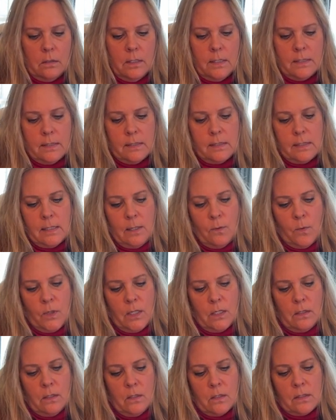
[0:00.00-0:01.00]
let's see what
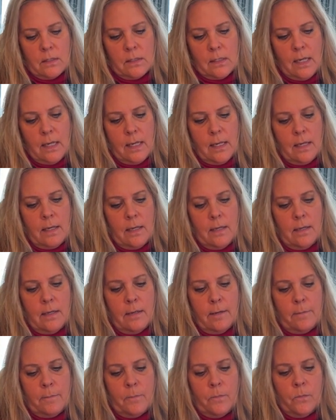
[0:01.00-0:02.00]
it looks like.
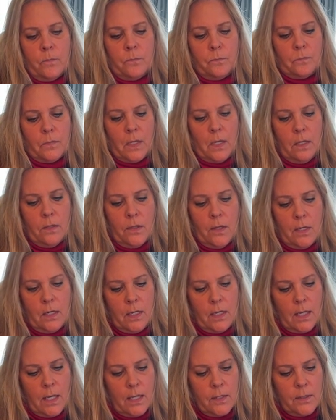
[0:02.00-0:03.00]
I thought
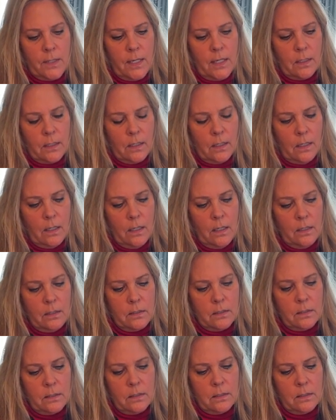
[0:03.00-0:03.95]
I got that cut.